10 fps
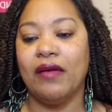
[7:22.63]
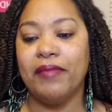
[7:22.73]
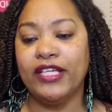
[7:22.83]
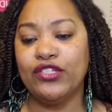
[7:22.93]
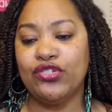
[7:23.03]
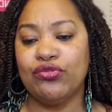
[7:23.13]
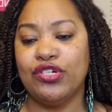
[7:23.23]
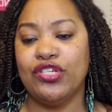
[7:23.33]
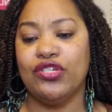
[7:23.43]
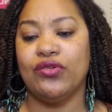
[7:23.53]
Make
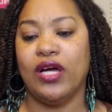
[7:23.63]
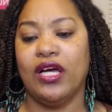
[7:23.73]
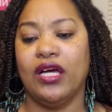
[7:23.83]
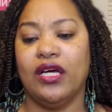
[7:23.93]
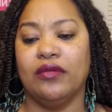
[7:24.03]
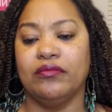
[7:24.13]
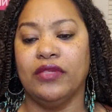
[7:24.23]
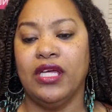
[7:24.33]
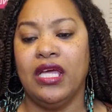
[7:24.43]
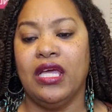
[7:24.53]
sure you
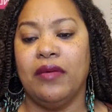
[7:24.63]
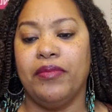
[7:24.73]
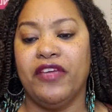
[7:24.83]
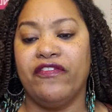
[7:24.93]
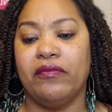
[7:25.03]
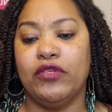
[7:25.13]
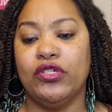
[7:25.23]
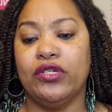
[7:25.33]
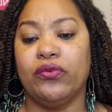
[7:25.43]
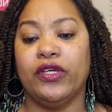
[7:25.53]
be
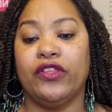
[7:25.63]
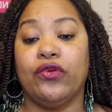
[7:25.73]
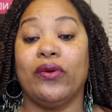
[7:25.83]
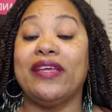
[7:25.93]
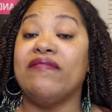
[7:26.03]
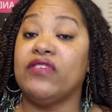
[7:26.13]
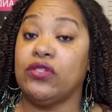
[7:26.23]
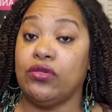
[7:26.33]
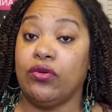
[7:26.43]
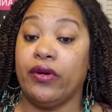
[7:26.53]
familiar with your
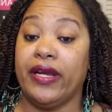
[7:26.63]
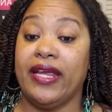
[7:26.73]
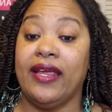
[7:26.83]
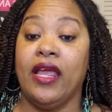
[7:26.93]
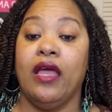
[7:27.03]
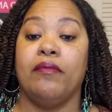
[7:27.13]
inventory.